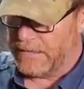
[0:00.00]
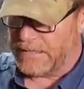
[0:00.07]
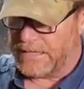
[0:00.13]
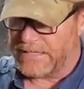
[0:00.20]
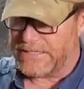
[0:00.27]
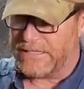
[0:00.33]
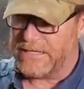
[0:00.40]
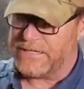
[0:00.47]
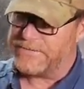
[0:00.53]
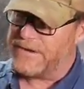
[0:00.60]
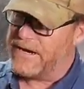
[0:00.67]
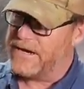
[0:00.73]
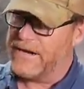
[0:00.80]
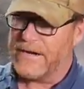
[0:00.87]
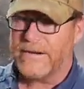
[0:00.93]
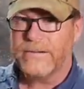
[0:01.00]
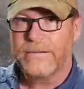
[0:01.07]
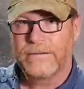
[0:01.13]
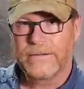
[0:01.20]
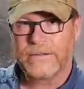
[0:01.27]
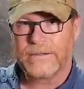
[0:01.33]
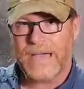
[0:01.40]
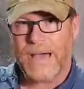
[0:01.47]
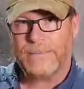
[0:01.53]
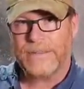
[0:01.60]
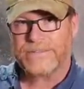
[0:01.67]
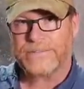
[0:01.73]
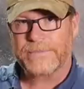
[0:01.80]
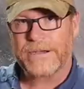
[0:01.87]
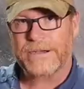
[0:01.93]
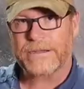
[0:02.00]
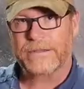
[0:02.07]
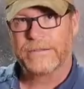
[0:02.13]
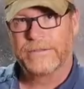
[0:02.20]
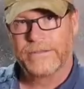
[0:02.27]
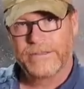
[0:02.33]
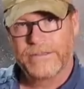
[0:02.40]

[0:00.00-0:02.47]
You all see this right here? God bless America.